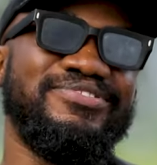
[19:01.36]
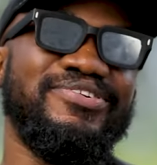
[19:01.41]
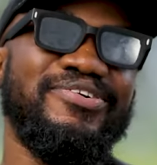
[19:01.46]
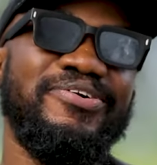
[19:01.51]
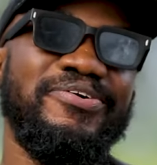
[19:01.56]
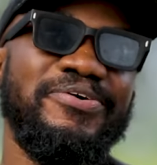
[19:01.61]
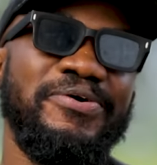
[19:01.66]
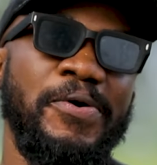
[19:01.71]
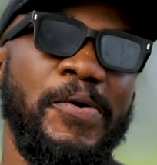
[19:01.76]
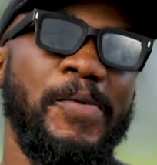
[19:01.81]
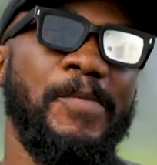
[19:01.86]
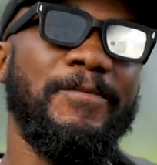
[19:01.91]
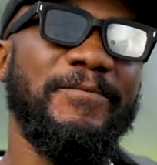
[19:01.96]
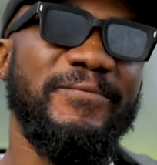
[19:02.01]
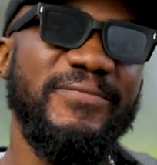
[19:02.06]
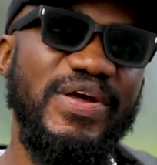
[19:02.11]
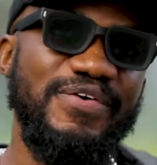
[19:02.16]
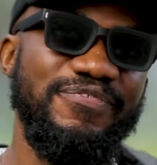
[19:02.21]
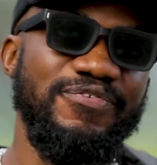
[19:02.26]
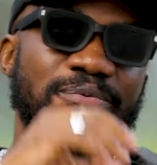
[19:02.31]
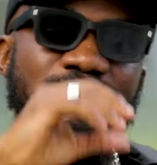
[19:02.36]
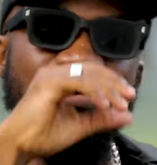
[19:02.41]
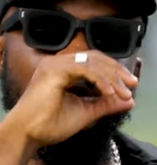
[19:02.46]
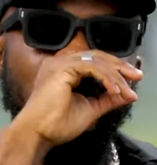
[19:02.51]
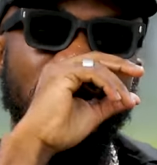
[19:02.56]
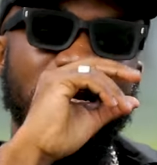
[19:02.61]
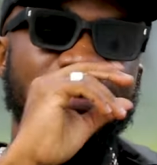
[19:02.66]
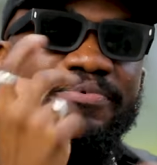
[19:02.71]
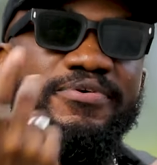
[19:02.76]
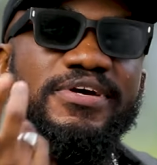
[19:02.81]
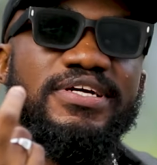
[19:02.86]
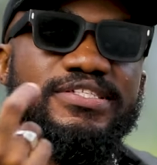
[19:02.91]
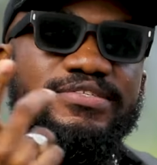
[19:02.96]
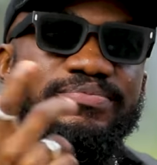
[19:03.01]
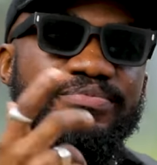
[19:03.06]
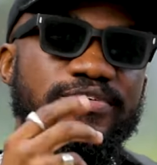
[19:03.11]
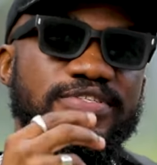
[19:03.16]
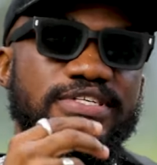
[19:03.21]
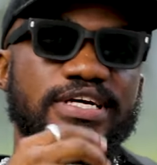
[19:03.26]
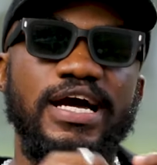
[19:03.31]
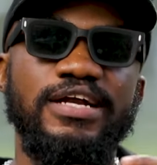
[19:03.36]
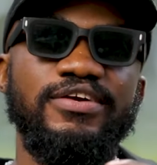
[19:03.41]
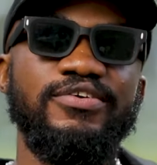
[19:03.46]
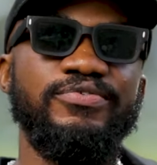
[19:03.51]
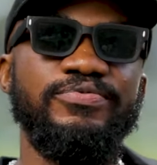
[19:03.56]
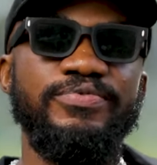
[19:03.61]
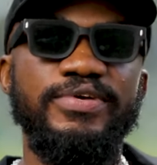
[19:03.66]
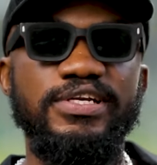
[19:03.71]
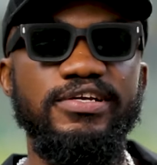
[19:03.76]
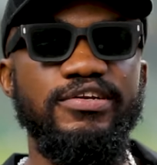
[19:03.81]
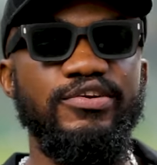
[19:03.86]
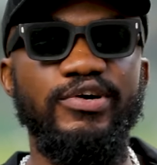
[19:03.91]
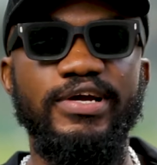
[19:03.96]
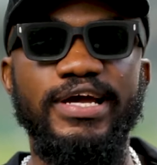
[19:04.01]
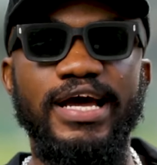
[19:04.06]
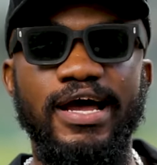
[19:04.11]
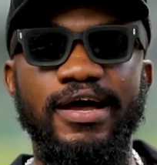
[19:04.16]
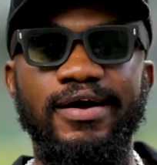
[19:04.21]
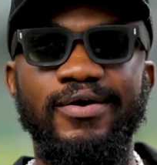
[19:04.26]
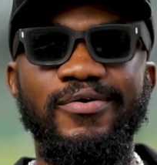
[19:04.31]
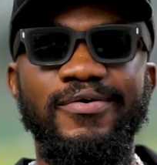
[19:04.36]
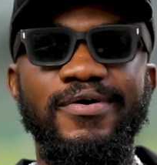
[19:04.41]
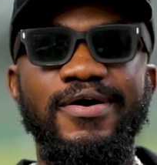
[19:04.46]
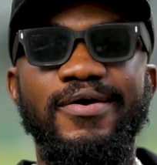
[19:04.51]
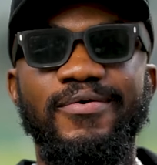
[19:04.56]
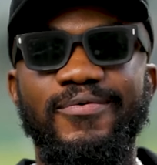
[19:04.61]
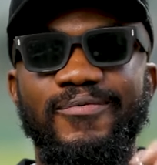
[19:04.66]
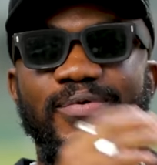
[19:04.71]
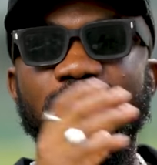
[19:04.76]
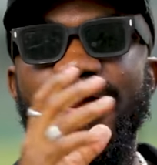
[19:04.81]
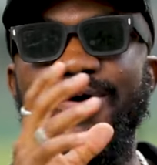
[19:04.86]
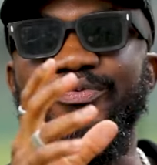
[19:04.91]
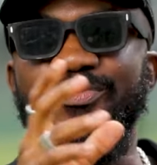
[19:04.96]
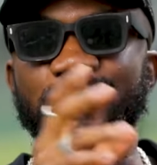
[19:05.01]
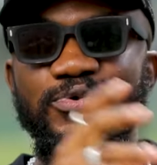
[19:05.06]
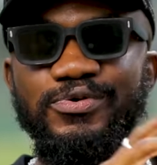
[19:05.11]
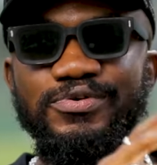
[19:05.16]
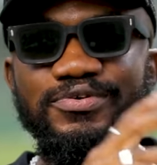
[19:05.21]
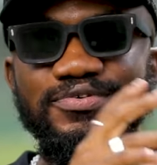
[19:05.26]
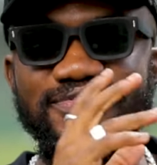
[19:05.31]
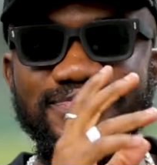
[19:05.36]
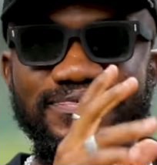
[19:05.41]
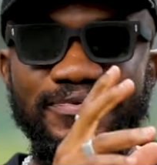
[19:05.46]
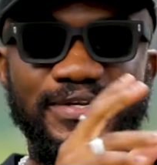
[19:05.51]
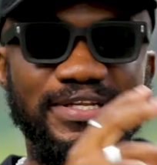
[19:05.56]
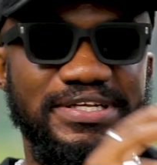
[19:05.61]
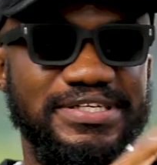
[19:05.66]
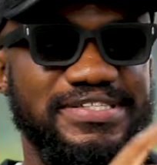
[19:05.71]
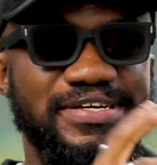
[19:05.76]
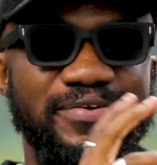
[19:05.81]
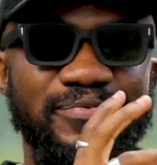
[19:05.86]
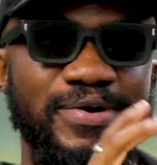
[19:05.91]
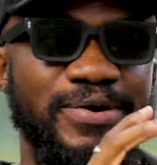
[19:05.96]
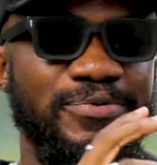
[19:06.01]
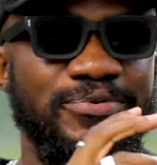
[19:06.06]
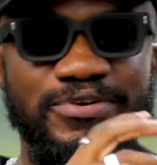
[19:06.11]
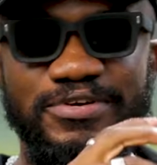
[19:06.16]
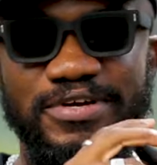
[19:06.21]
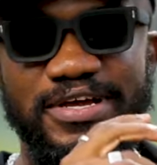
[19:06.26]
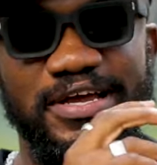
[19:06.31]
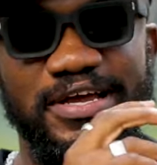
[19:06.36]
So, for me, when I'm creating music, I don't really look at where we'll use for this and where we,